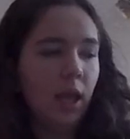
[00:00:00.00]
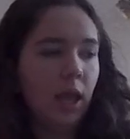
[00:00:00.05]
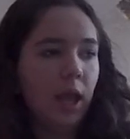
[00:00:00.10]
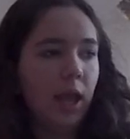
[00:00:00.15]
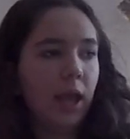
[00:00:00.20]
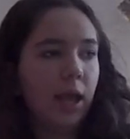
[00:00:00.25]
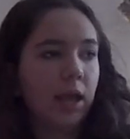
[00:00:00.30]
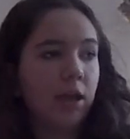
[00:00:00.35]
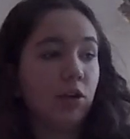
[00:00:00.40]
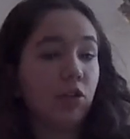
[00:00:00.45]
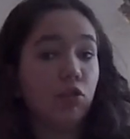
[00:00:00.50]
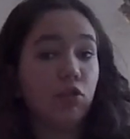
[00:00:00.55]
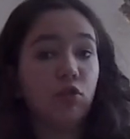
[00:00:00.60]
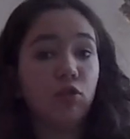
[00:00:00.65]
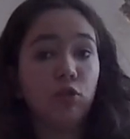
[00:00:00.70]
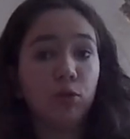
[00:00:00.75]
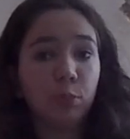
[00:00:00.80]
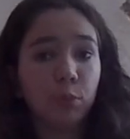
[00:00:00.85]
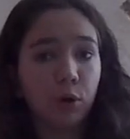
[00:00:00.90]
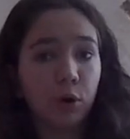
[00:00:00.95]
and it's
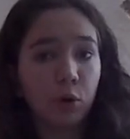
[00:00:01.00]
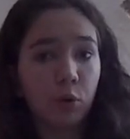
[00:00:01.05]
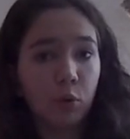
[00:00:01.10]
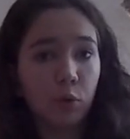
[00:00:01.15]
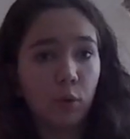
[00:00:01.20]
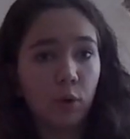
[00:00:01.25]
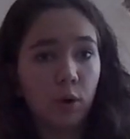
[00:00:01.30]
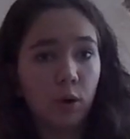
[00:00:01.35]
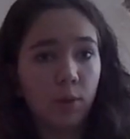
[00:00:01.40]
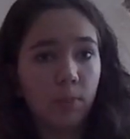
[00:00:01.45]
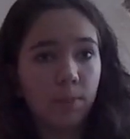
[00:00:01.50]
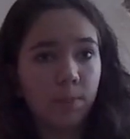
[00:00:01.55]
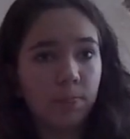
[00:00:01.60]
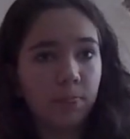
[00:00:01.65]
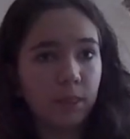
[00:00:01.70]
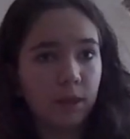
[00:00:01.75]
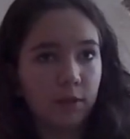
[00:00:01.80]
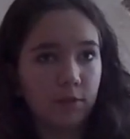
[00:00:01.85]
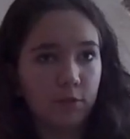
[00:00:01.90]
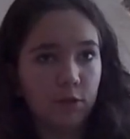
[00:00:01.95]
super cool,
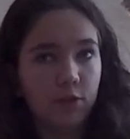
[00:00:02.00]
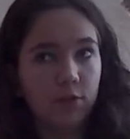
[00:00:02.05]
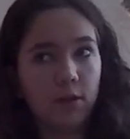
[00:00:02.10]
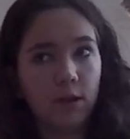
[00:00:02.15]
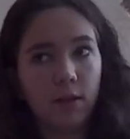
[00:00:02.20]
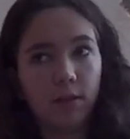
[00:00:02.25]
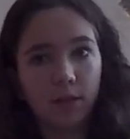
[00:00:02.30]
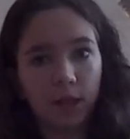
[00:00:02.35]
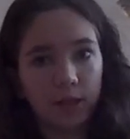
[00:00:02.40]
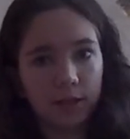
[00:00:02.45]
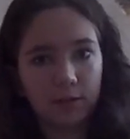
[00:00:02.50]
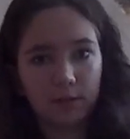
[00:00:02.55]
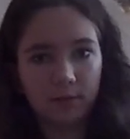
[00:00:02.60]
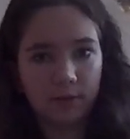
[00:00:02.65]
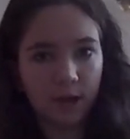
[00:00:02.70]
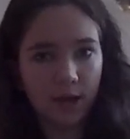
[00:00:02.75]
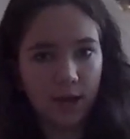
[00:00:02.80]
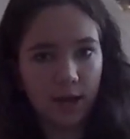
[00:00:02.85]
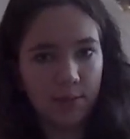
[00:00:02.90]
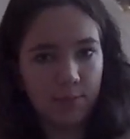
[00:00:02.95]
I've used it lots of
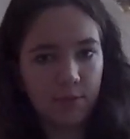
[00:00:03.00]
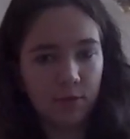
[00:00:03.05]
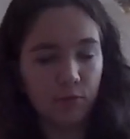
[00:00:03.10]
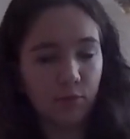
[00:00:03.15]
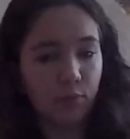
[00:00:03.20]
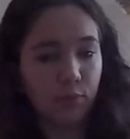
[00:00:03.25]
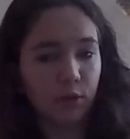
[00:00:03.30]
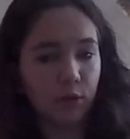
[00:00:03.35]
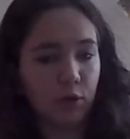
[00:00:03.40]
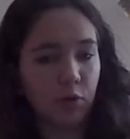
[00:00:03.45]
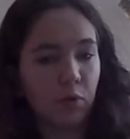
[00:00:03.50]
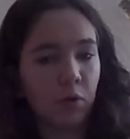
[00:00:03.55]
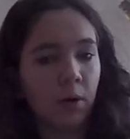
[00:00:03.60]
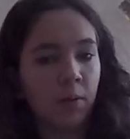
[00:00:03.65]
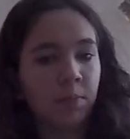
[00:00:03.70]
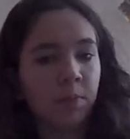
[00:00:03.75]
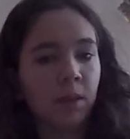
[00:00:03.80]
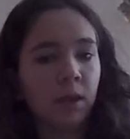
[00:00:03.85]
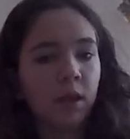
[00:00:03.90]
times, it's really cool,